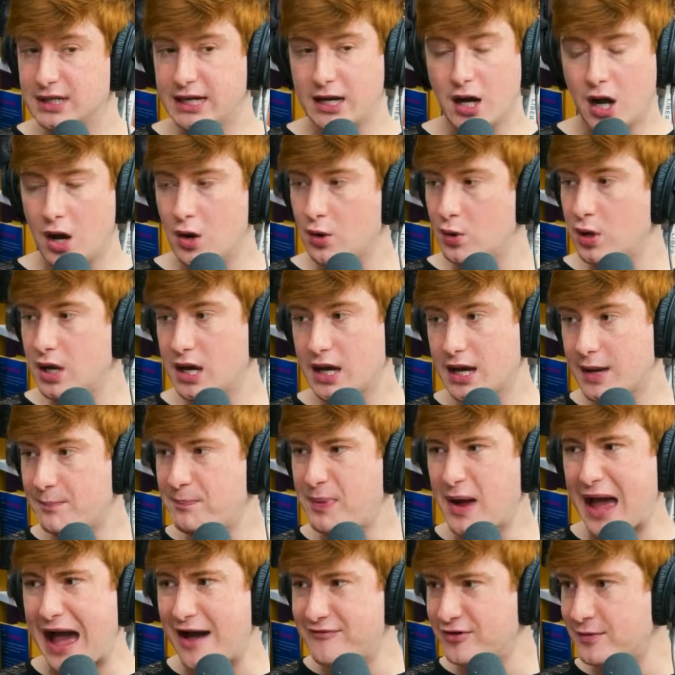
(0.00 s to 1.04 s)
Oh,
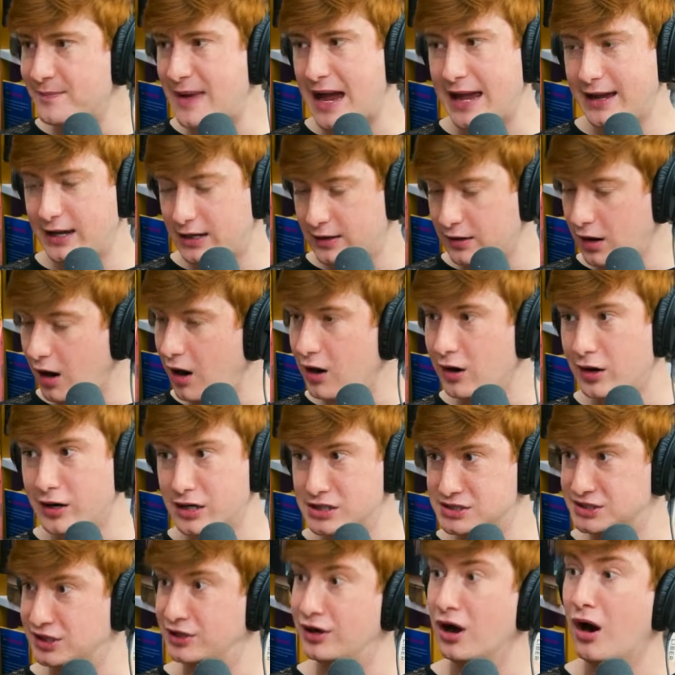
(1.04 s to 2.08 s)
half of my heart
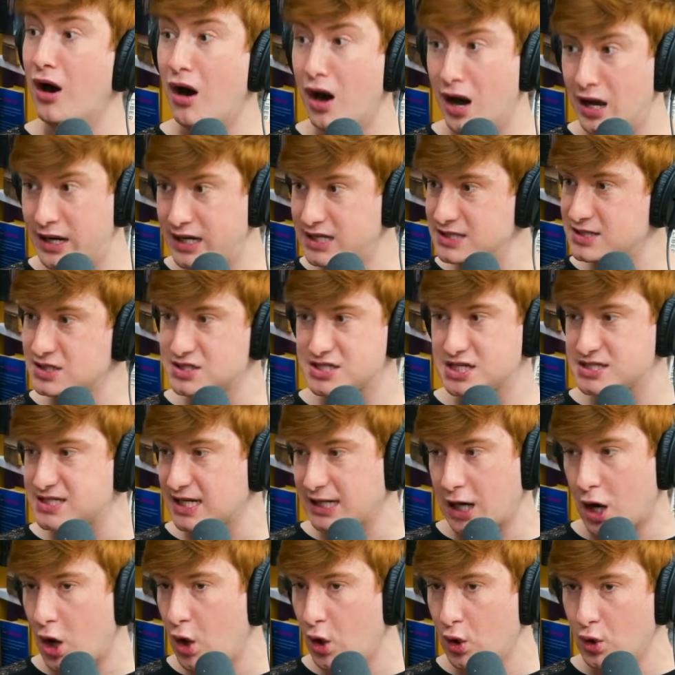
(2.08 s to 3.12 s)
is gone. There's just like
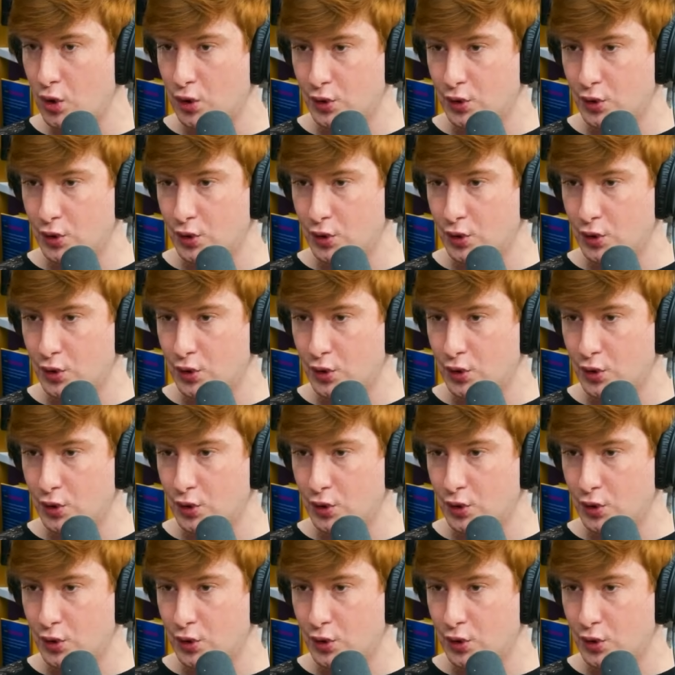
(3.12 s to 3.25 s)
a hole